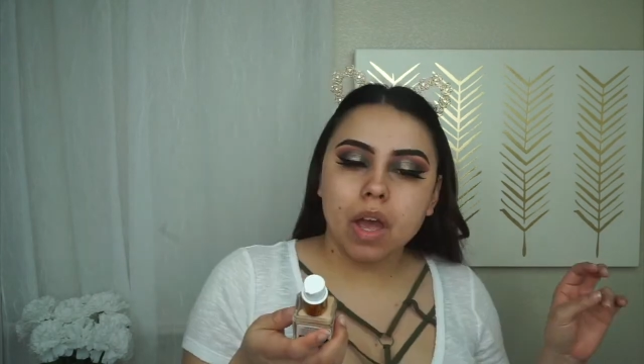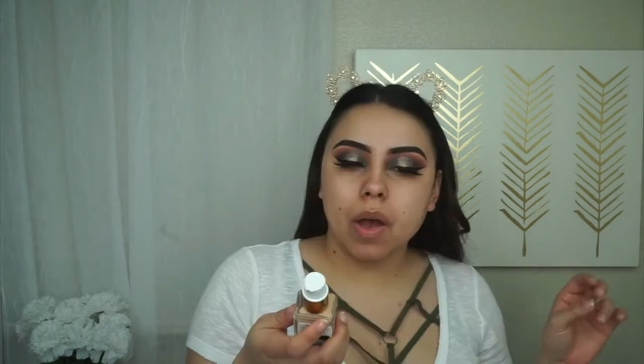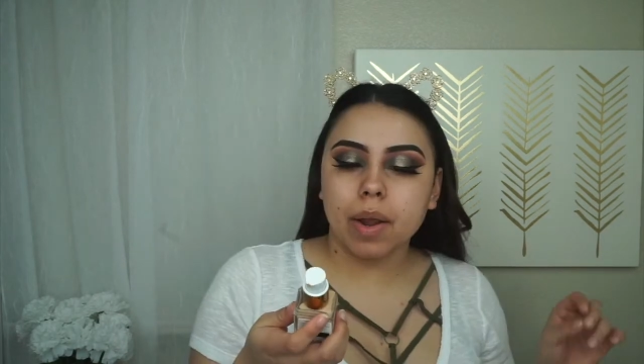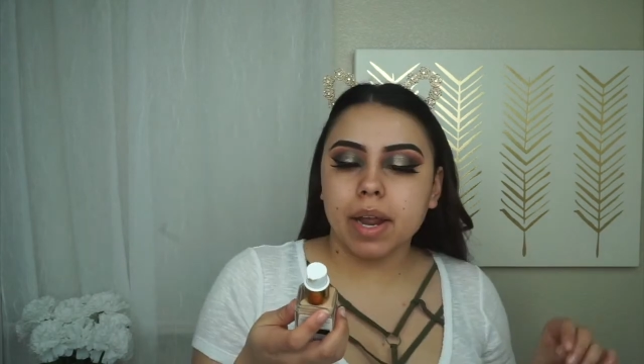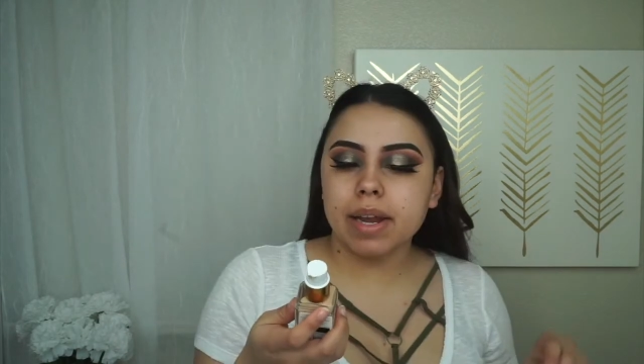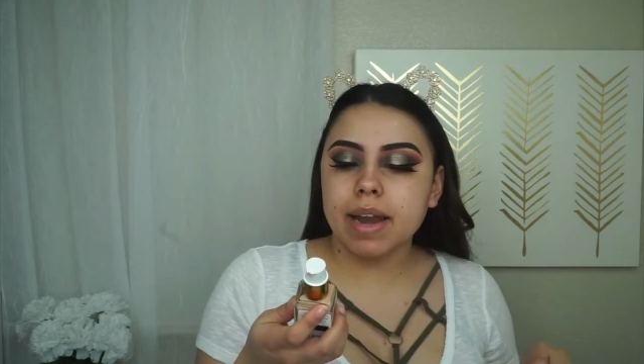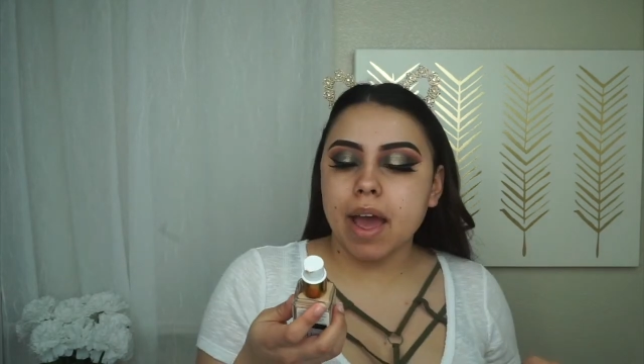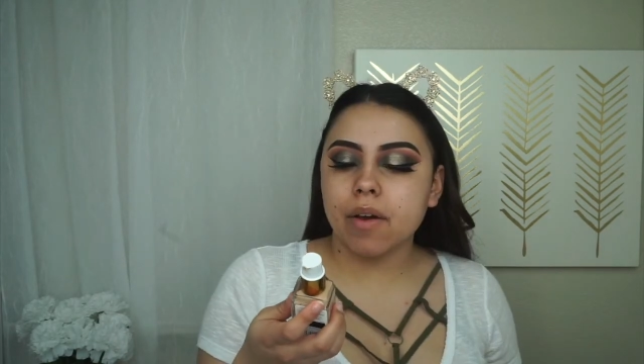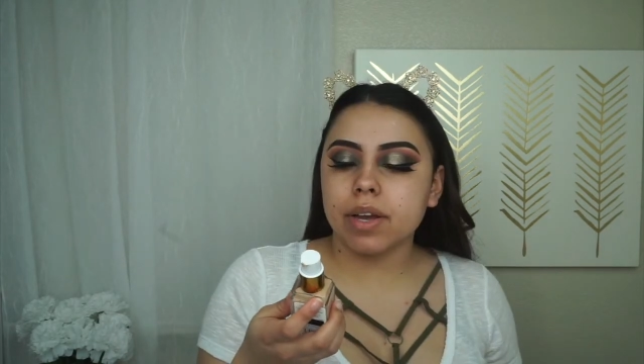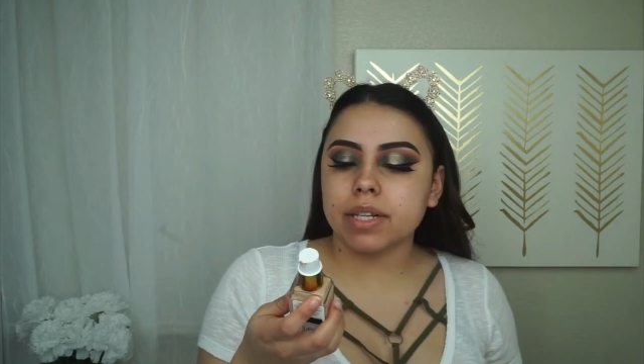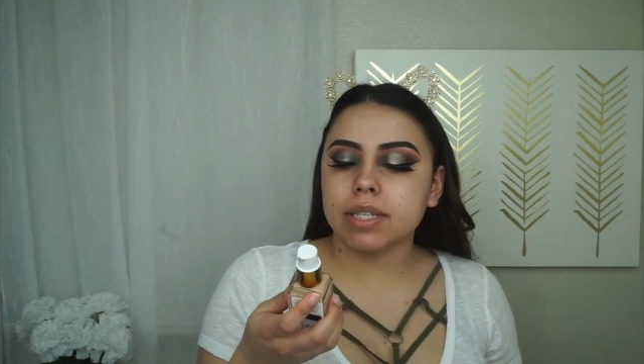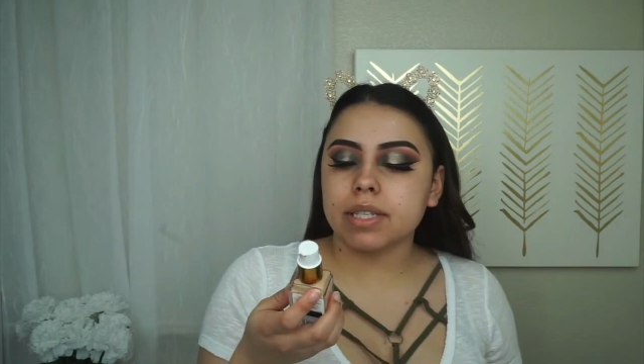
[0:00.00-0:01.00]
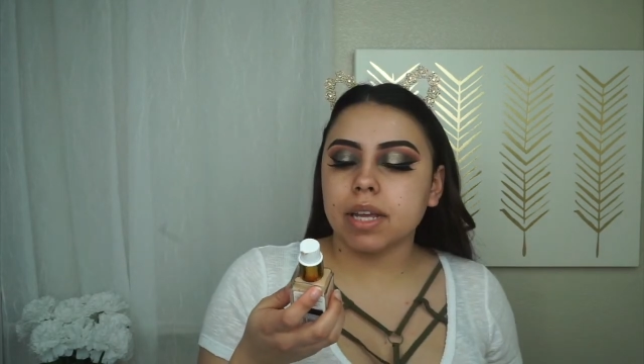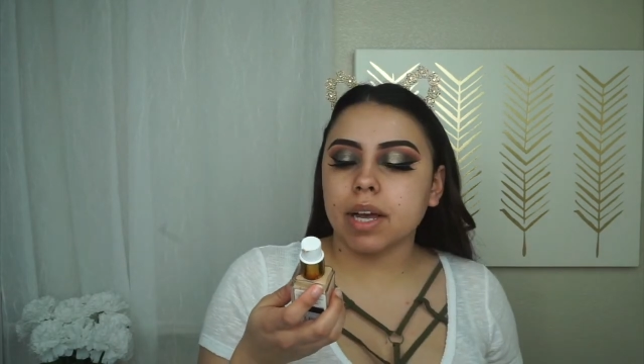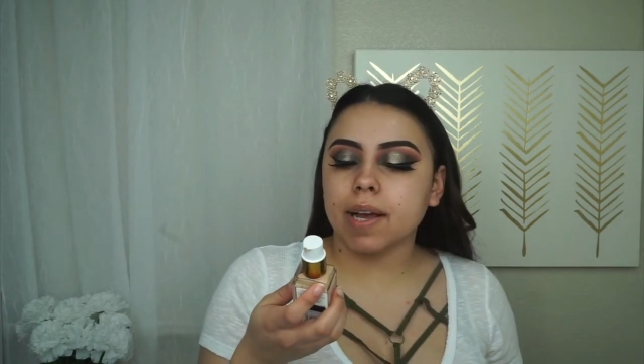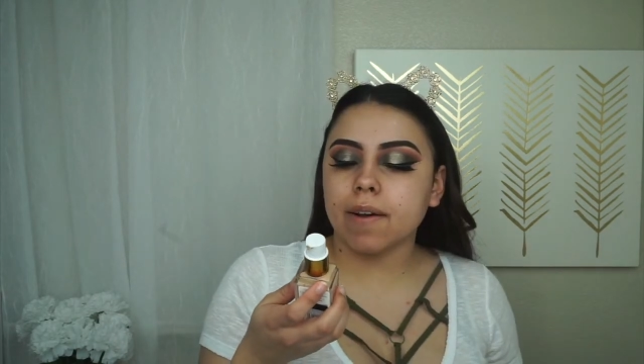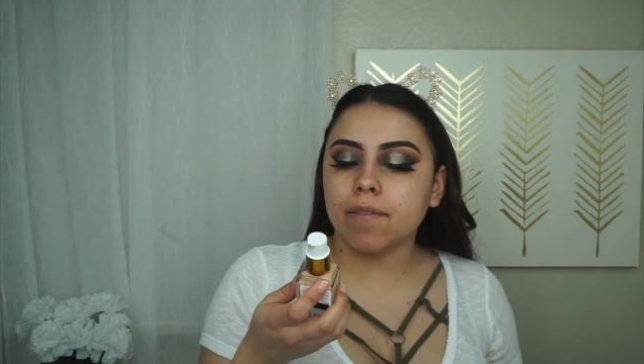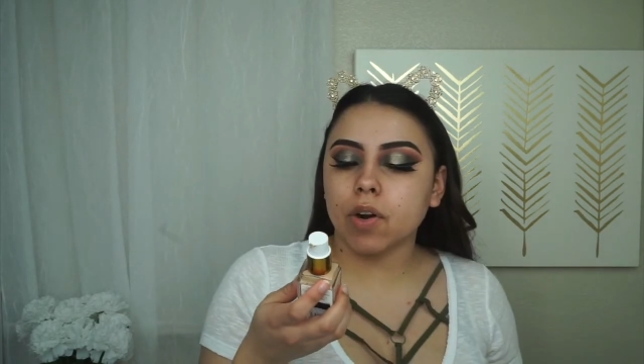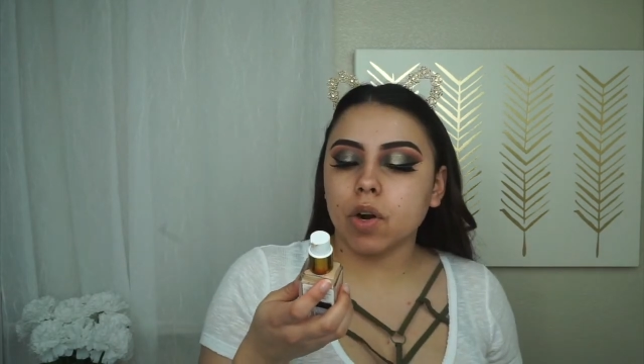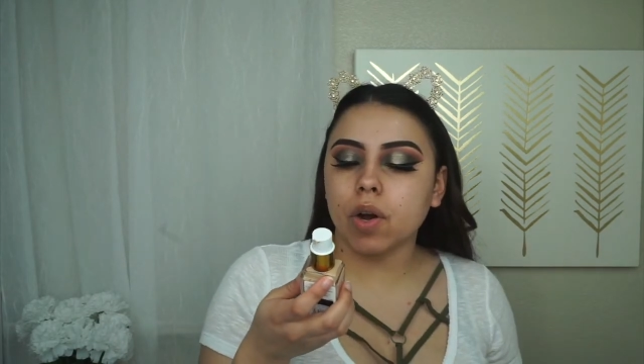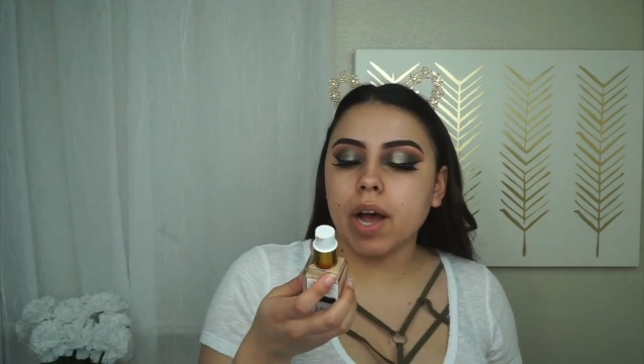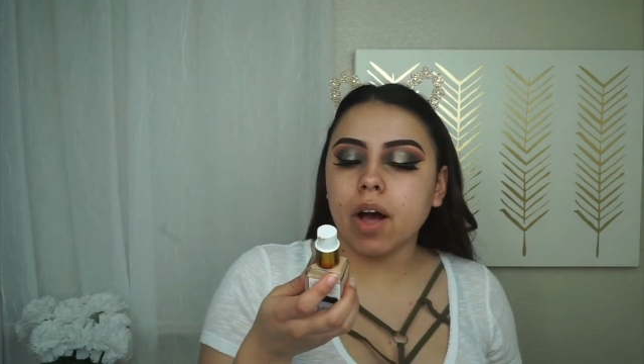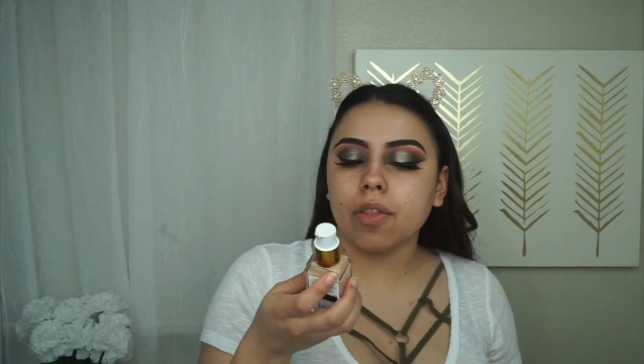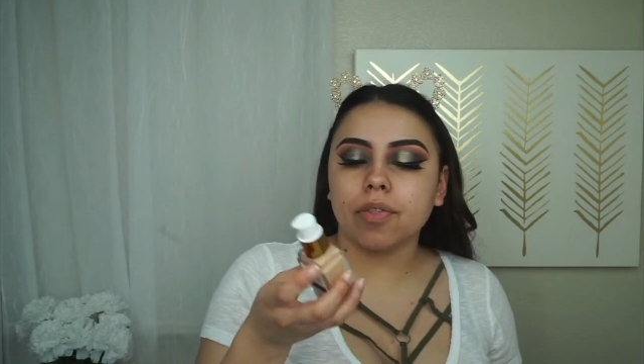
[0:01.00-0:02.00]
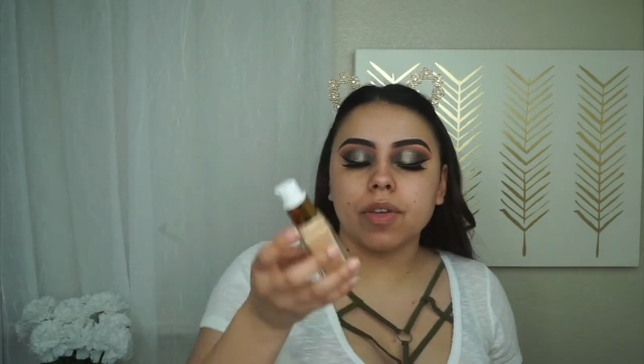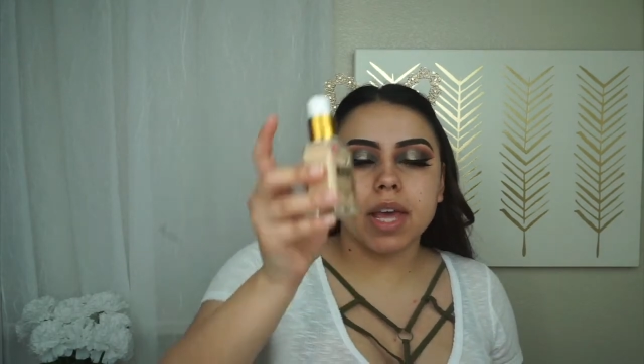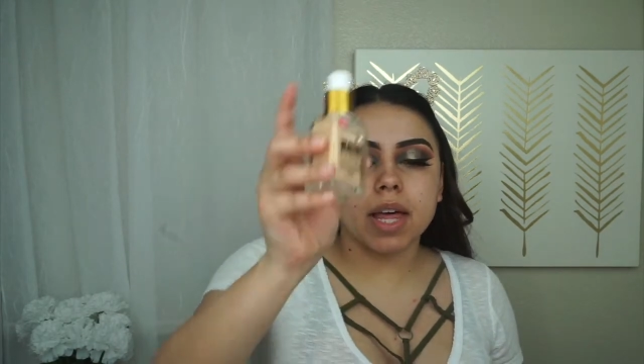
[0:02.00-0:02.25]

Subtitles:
Okay, now it's the CoverGirl Healthy